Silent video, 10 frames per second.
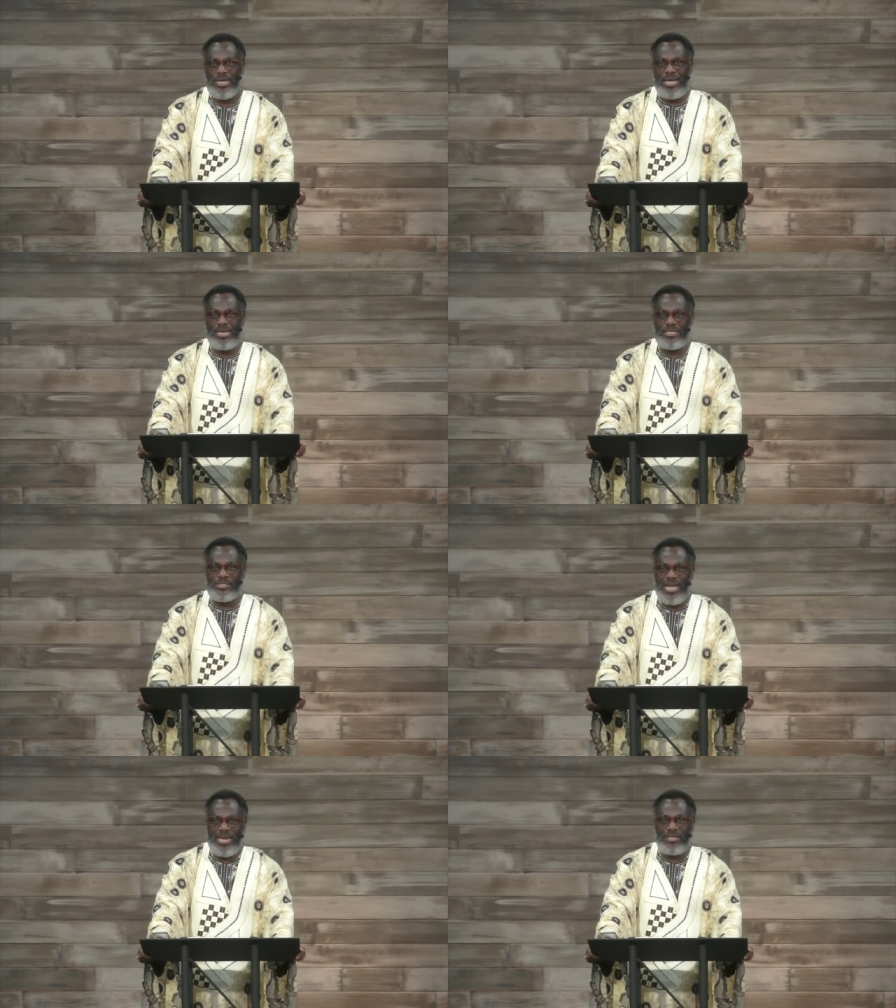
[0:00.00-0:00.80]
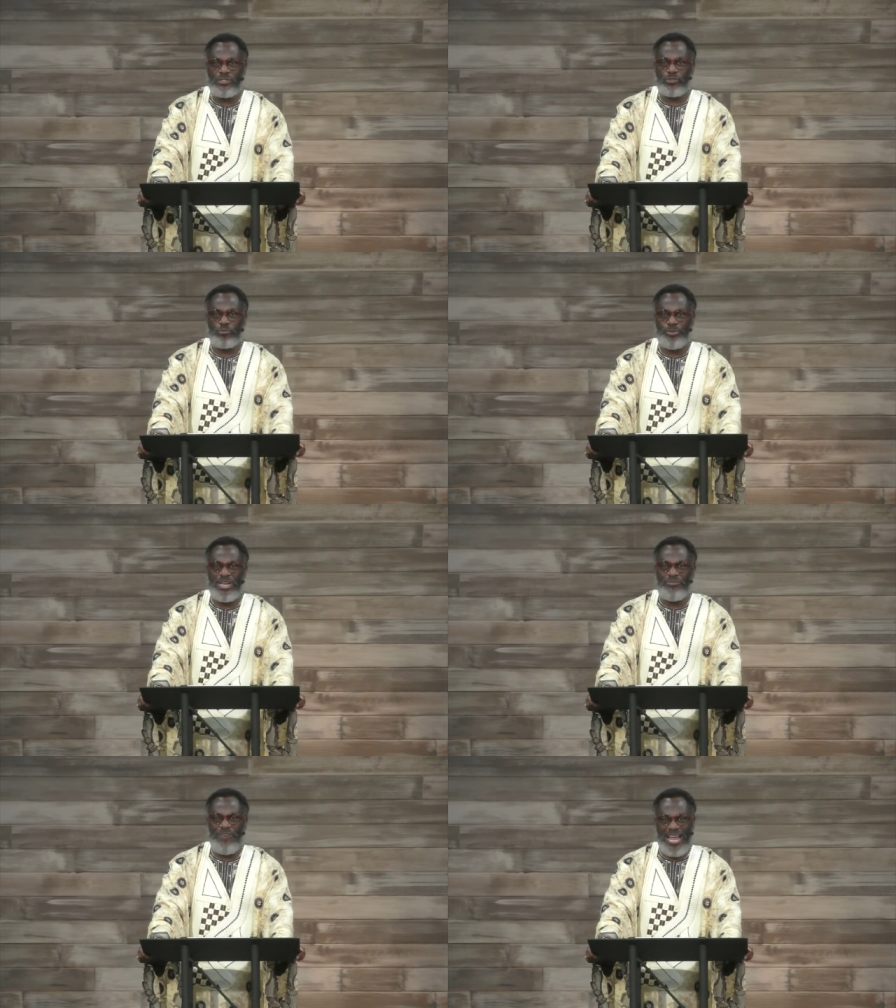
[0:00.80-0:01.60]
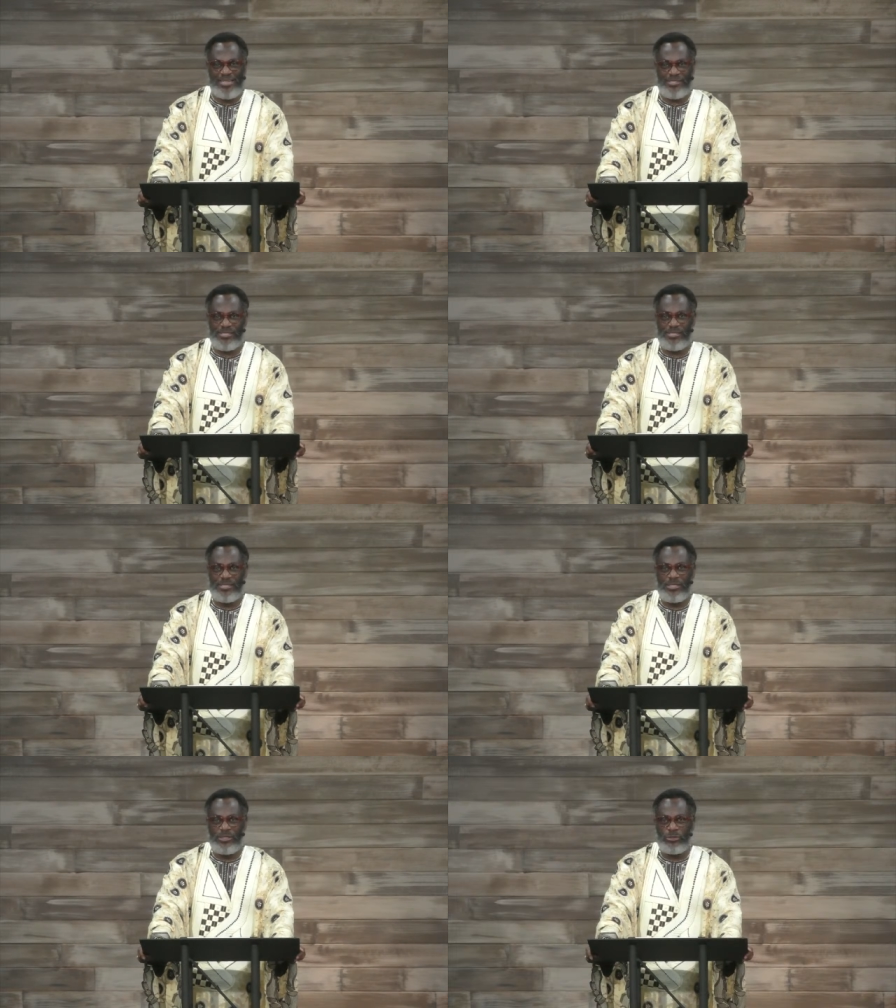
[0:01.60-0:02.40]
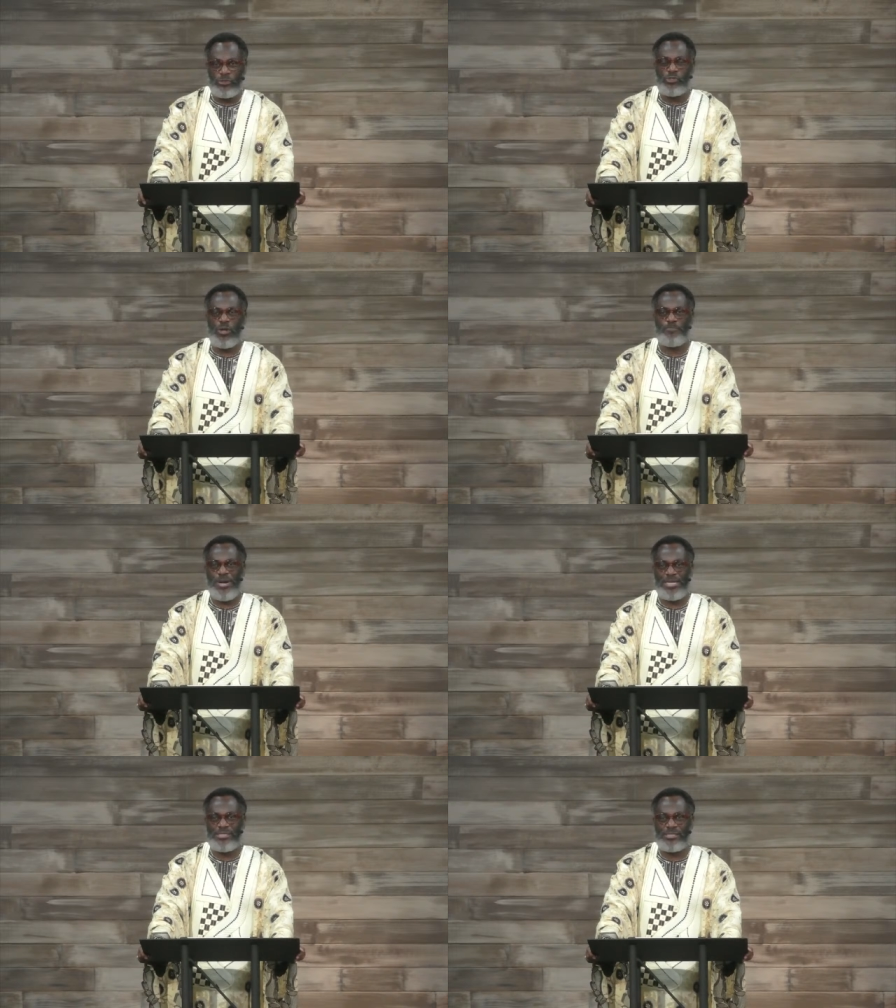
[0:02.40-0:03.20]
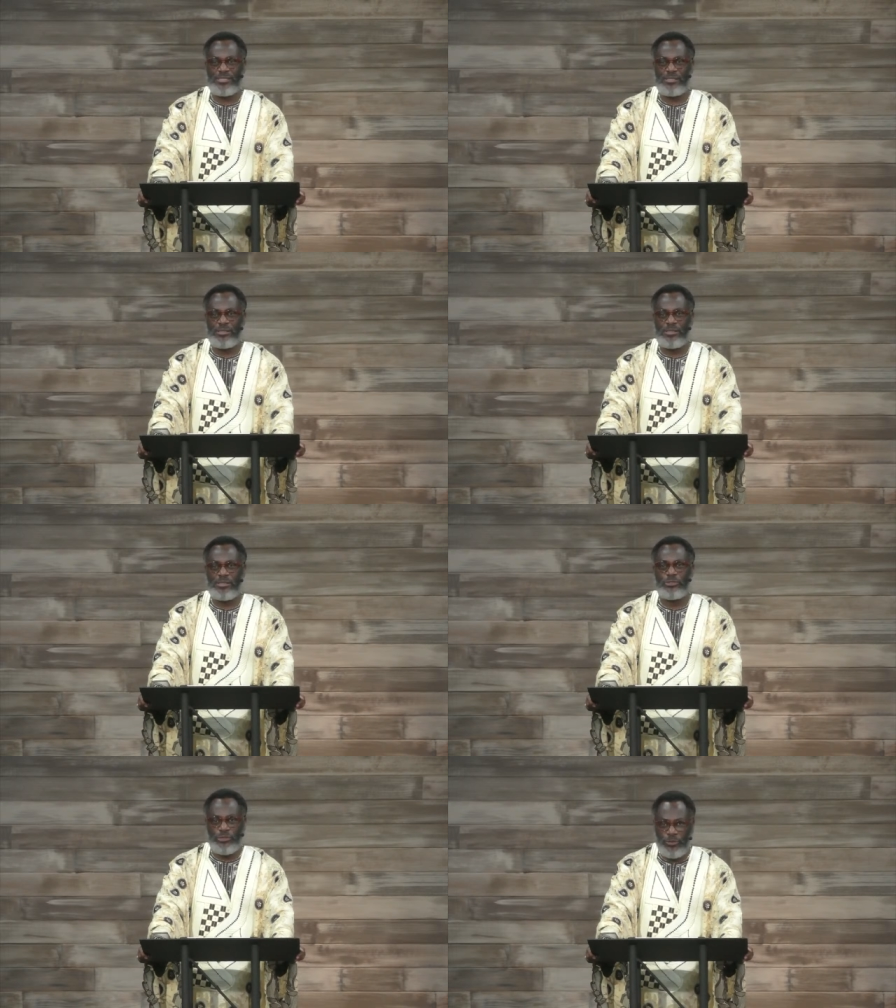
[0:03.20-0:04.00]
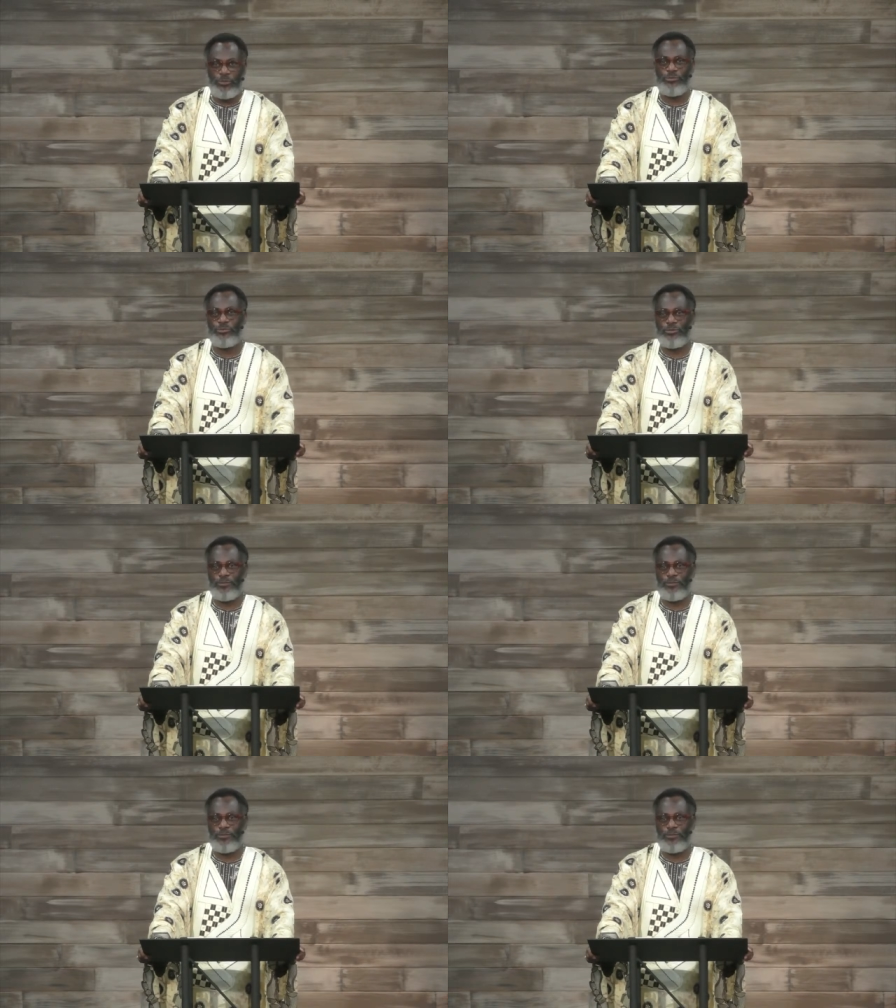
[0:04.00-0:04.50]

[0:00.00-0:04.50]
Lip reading: and they decided to bring facts to suppress truth.